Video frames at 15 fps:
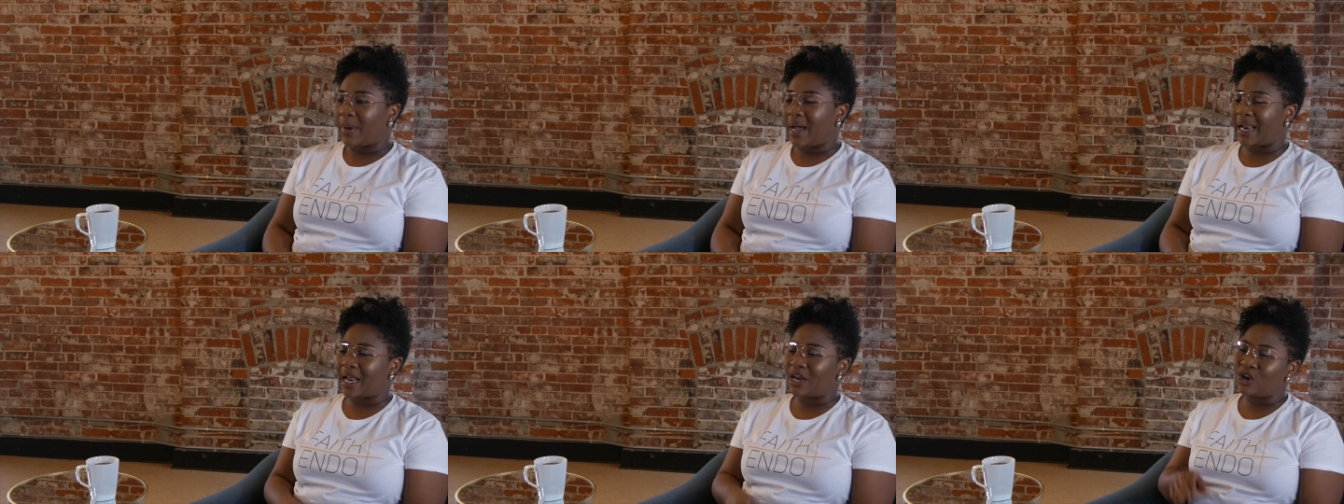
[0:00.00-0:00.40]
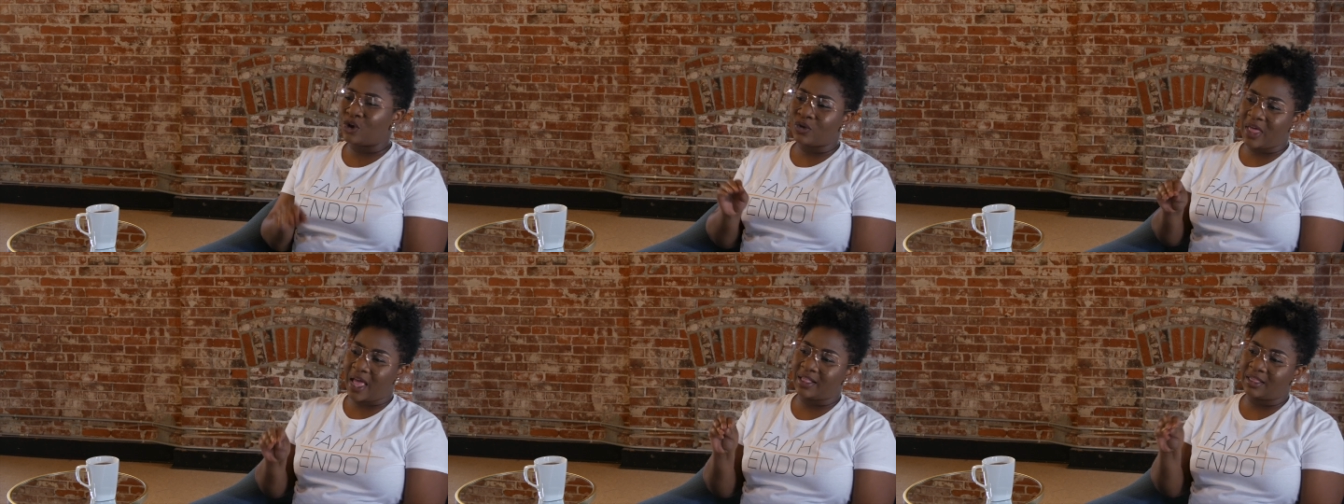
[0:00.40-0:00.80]
And I
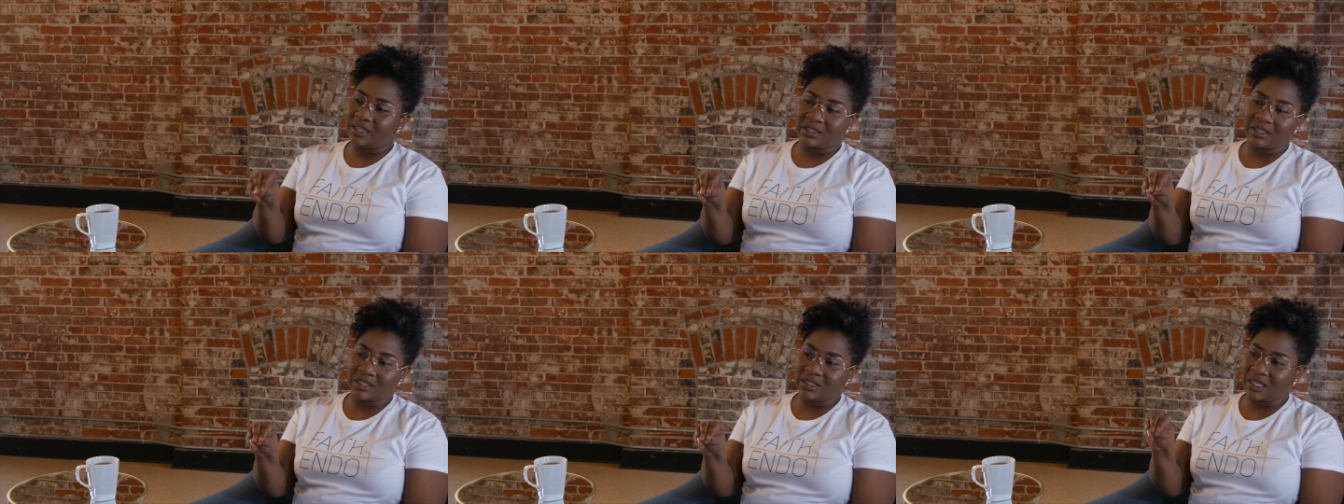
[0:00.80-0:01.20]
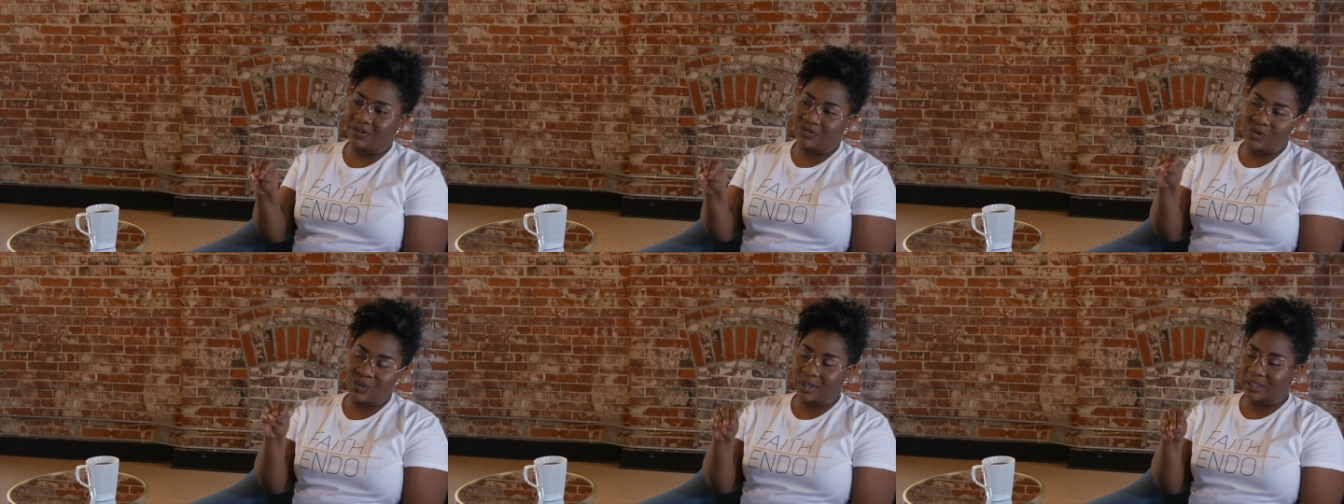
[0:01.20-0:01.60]
know that this is
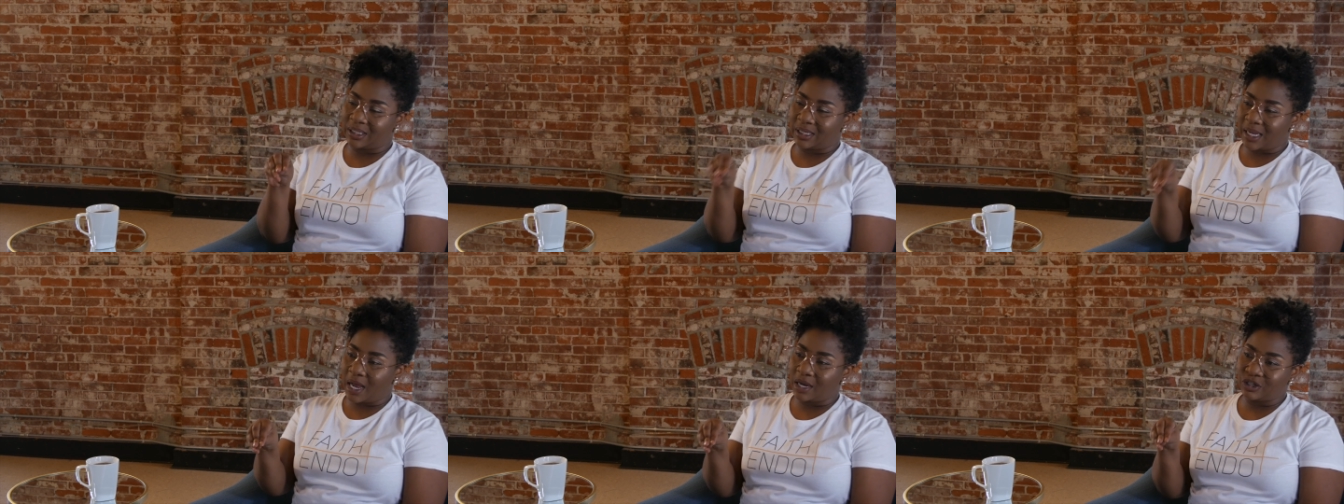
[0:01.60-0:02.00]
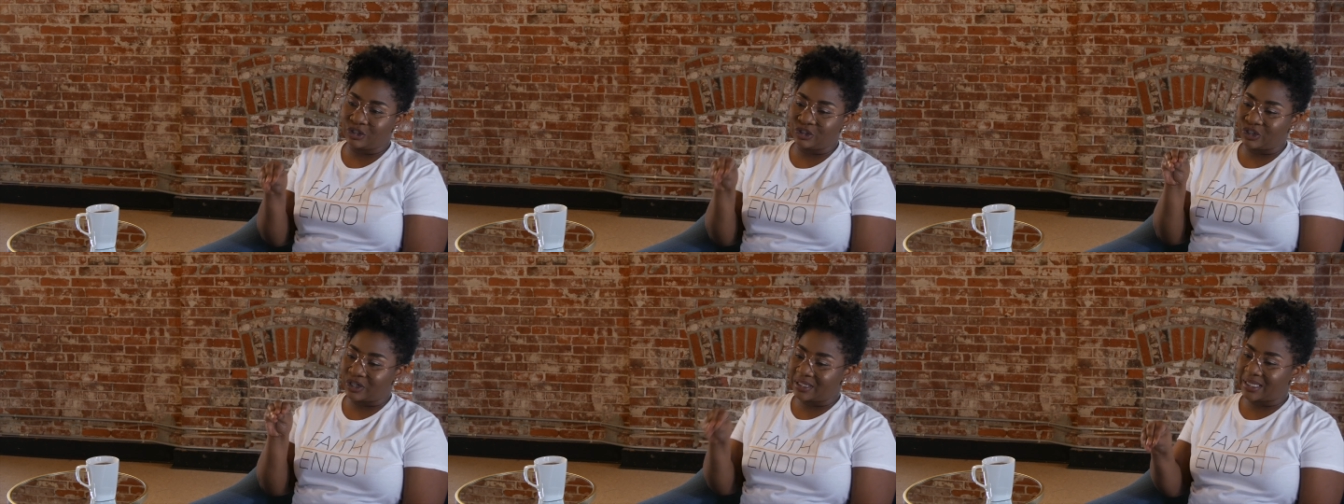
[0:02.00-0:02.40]
even what the
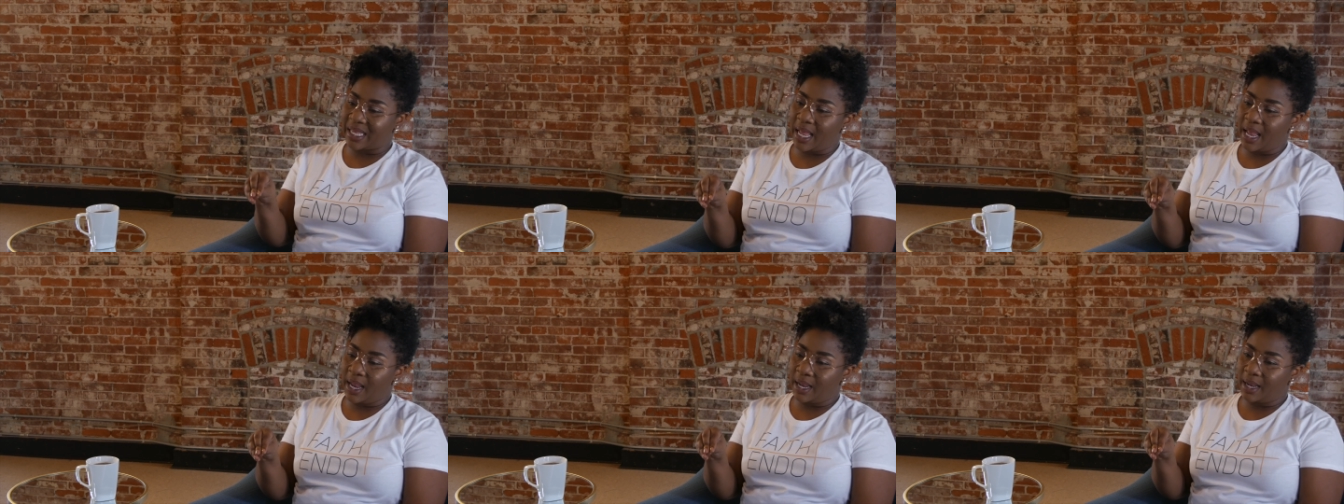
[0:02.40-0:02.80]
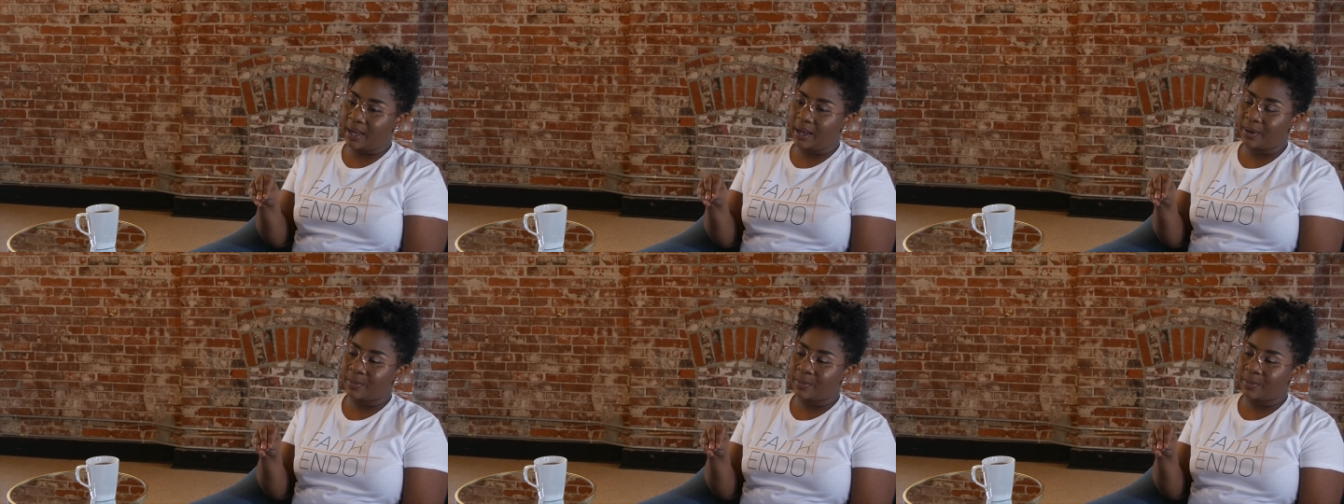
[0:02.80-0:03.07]
doctors are saying.